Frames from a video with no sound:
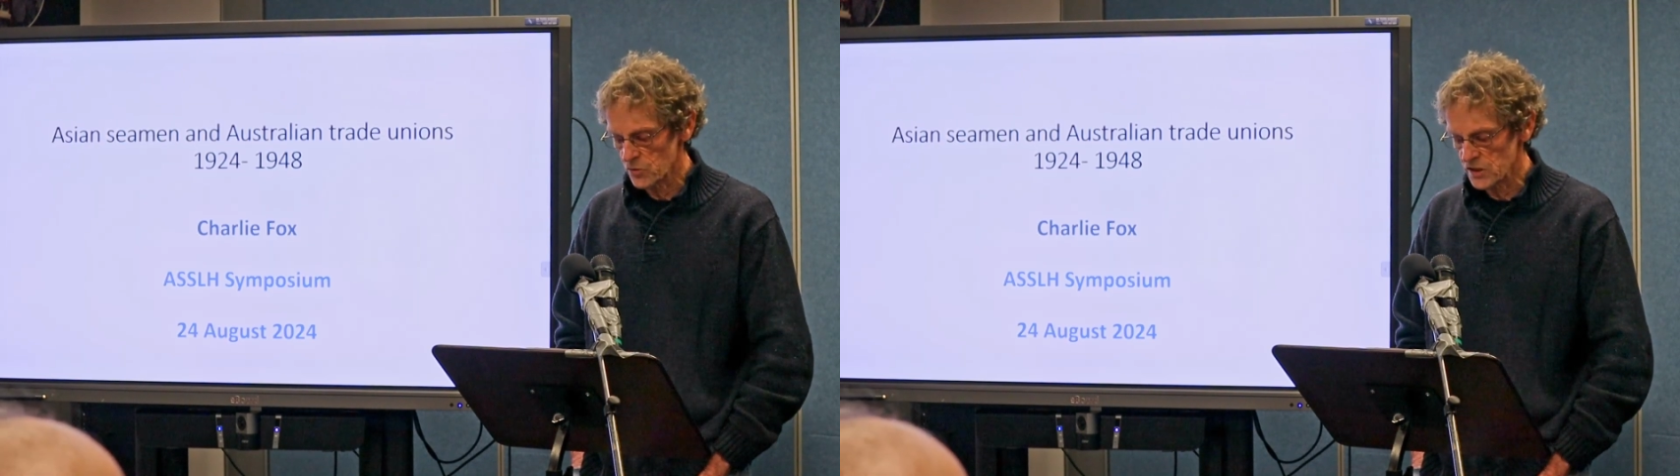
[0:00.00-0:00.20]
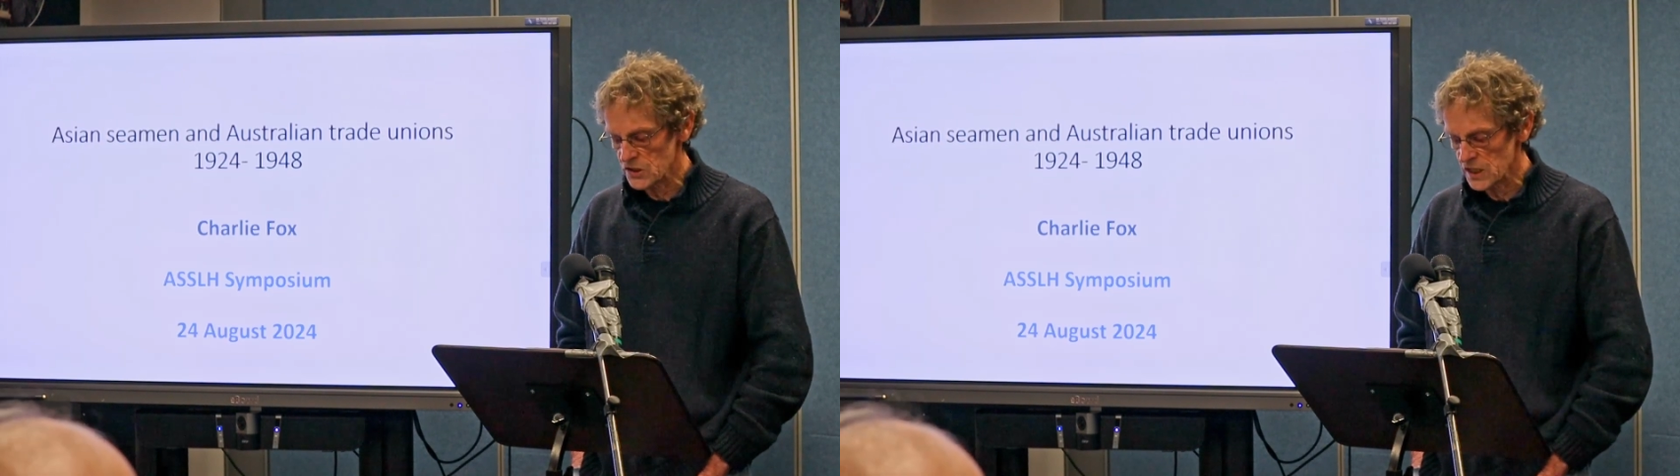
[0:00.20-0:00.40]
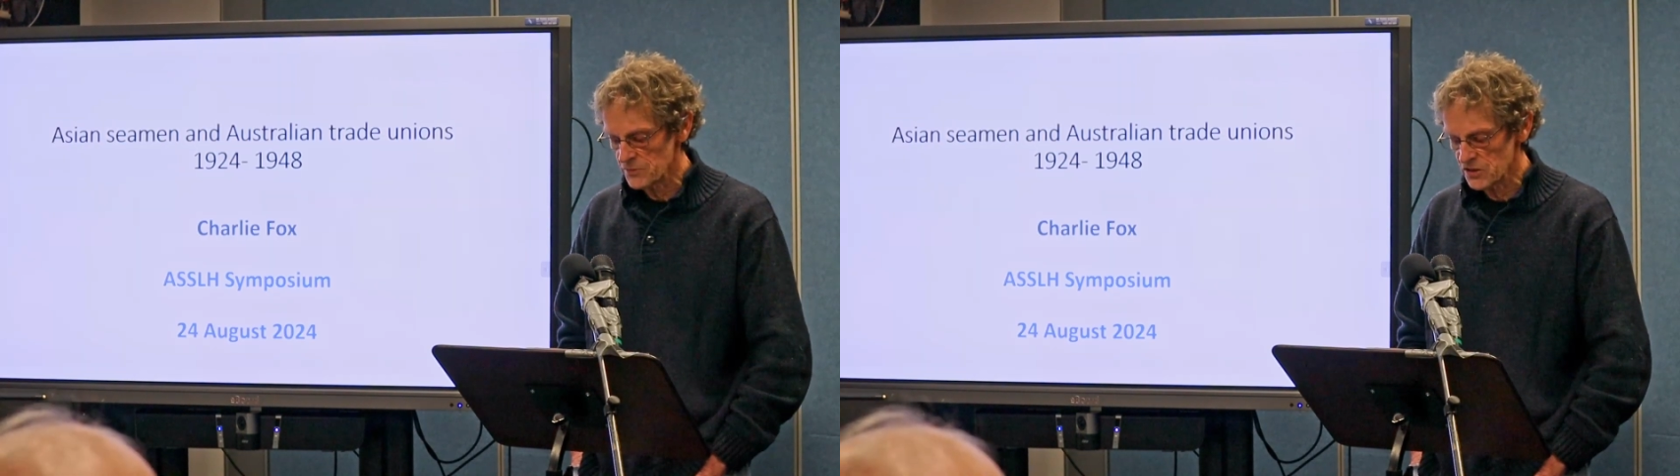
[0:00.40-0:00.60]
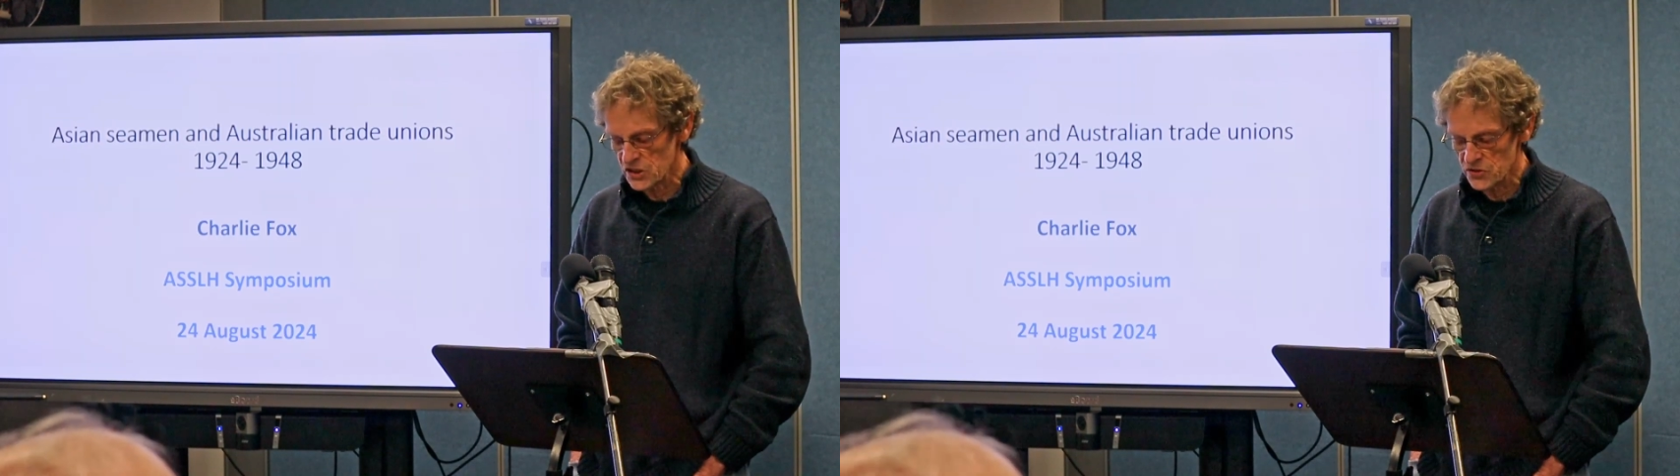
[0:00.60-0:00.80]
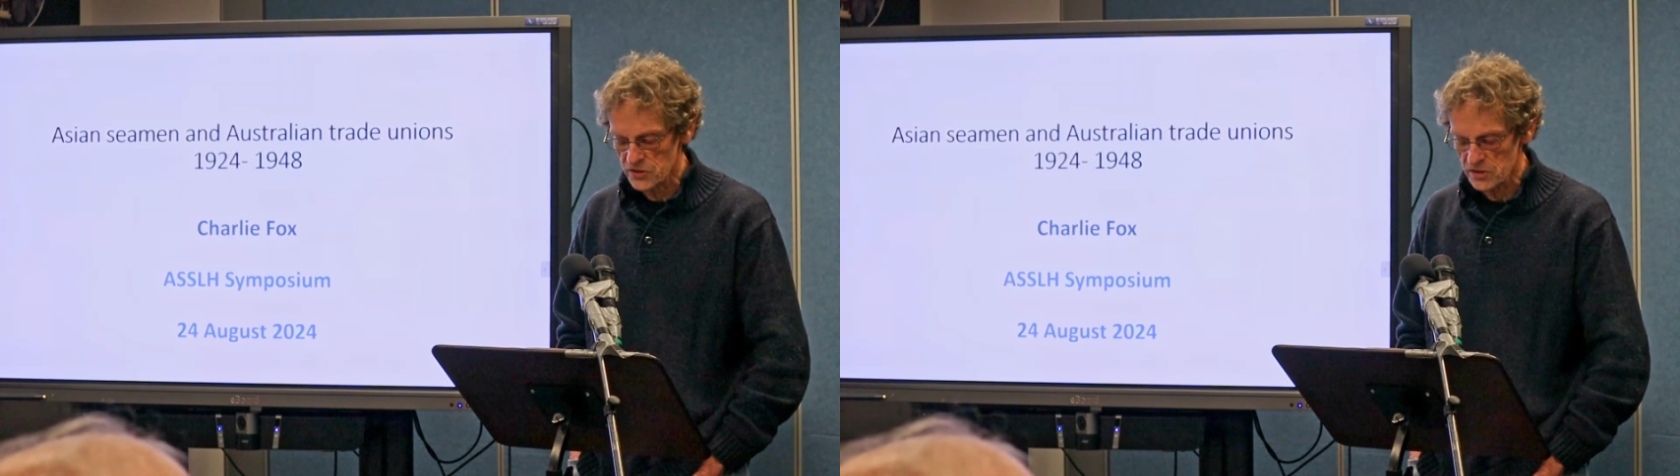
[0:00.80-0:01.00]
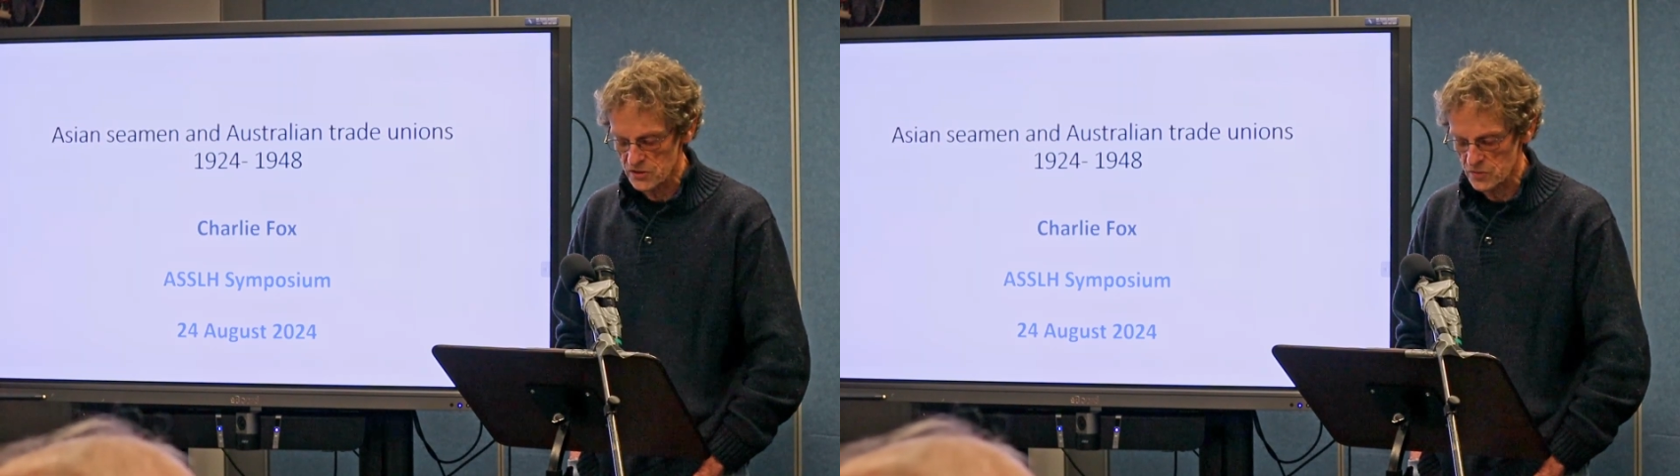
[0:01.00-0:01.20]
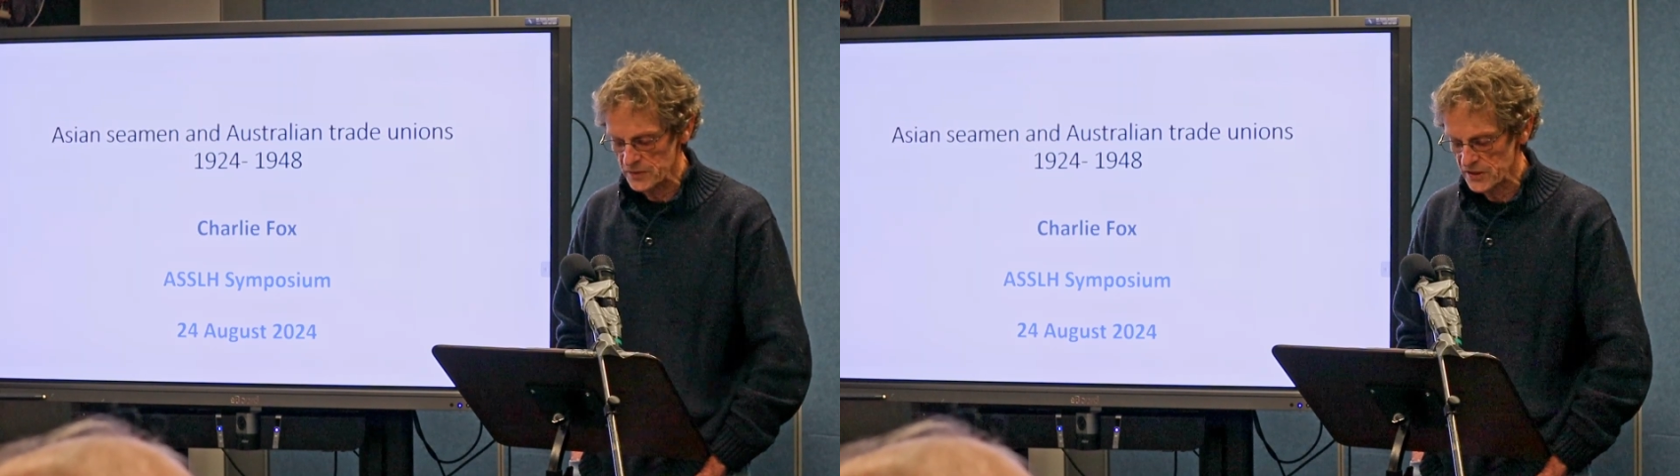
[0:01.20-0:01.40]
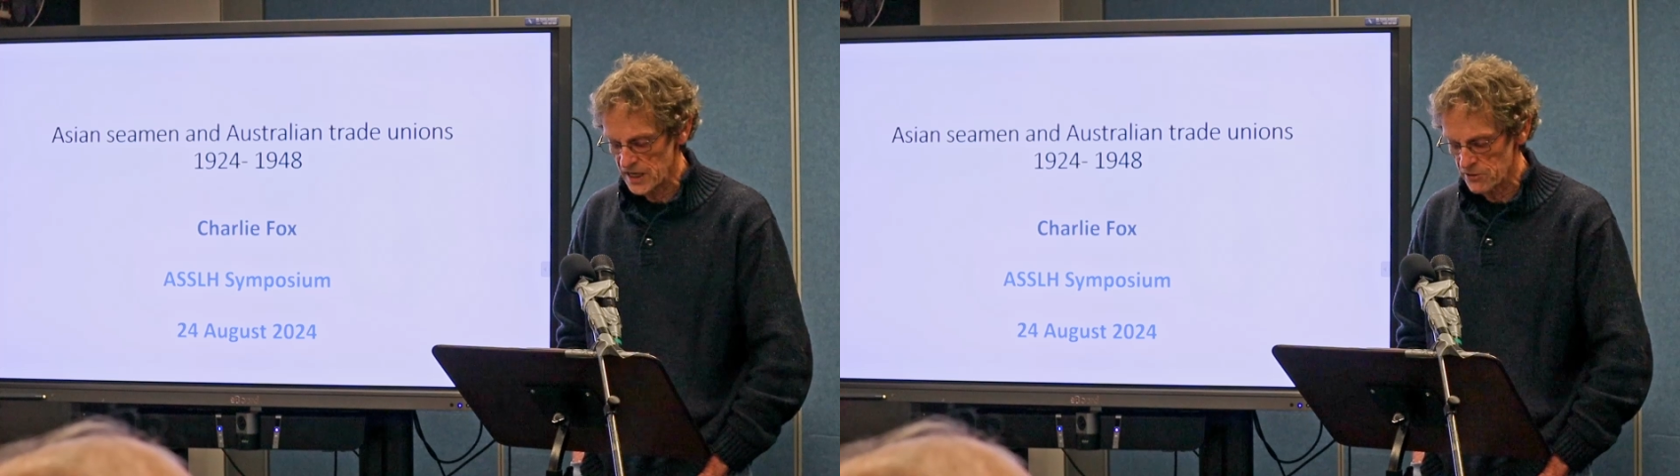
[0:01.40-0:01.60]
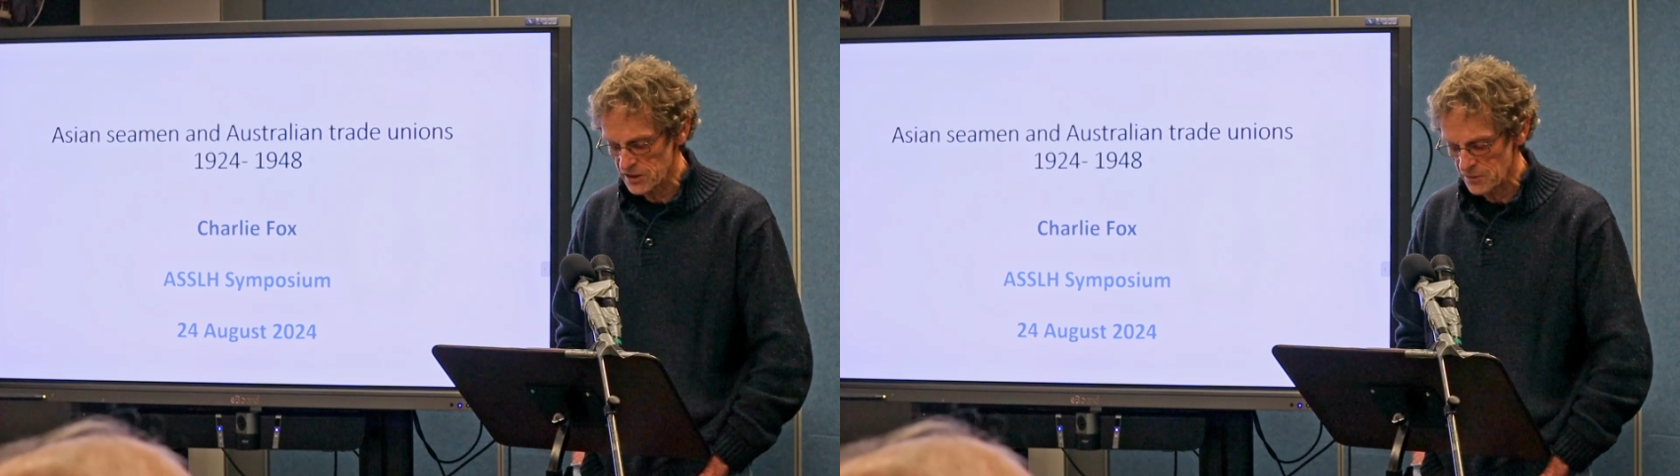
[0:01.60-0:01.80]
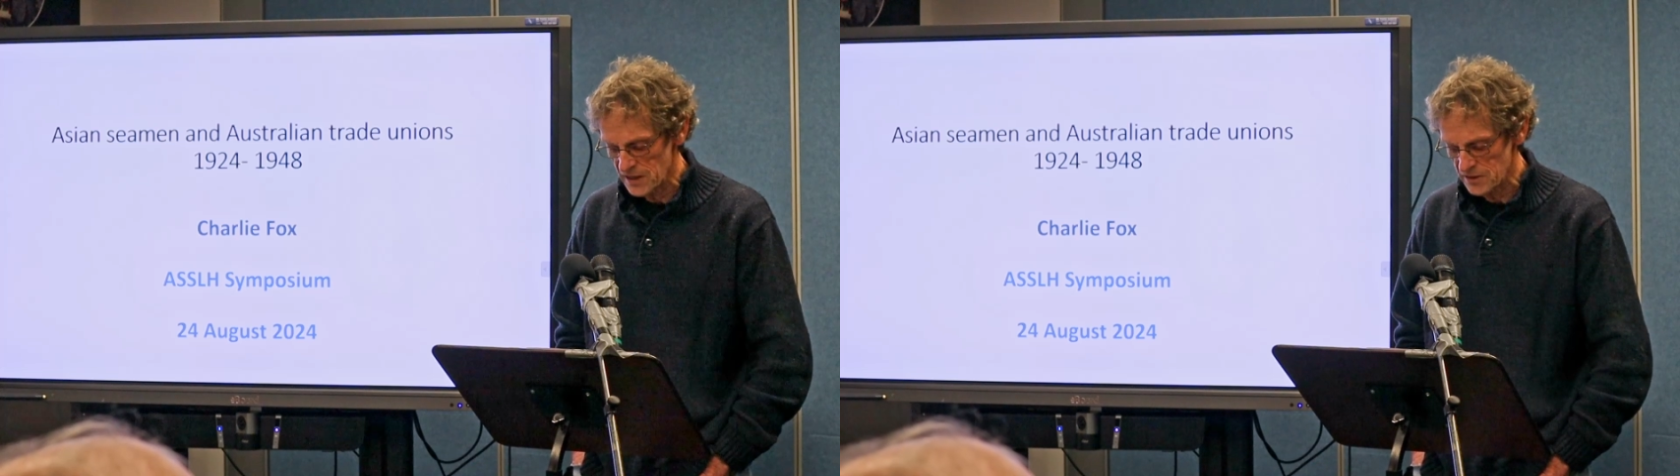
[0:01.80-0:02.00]
were the Seamen's Union, as we've been
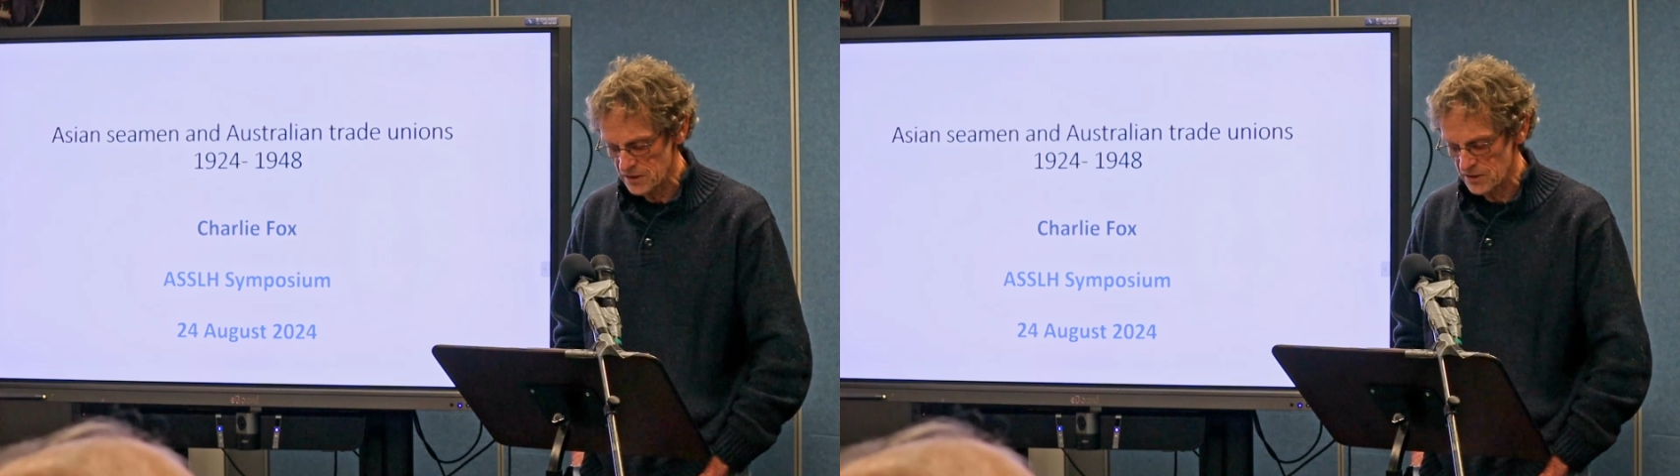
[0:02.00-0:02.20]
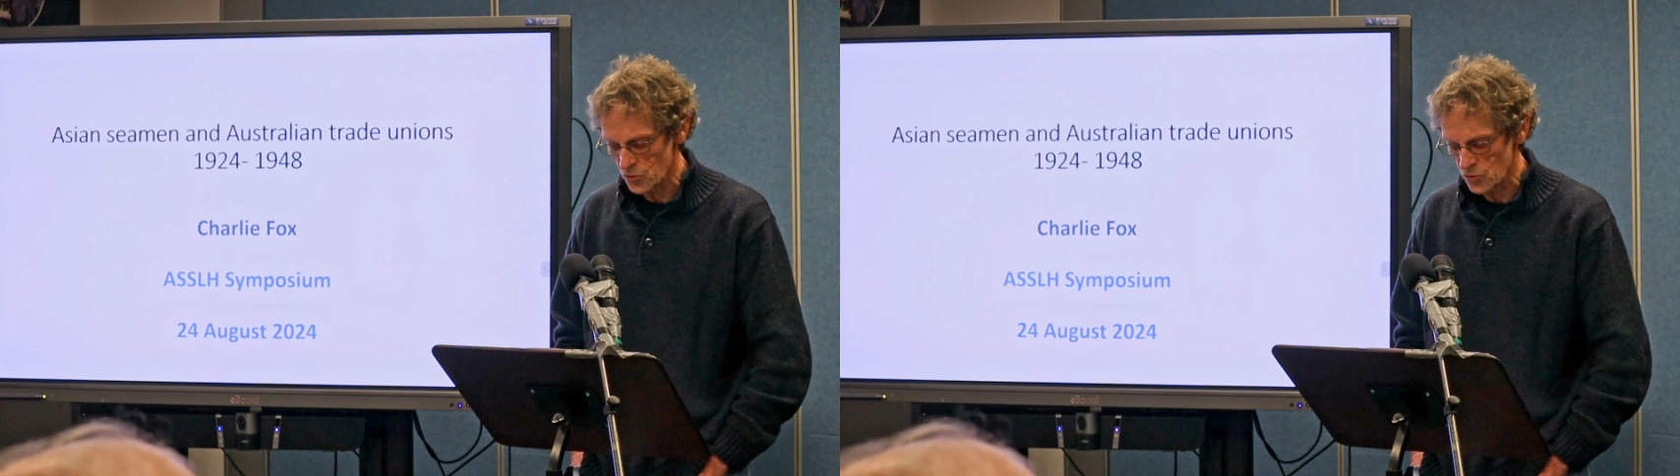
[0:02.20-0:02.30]
hearing about,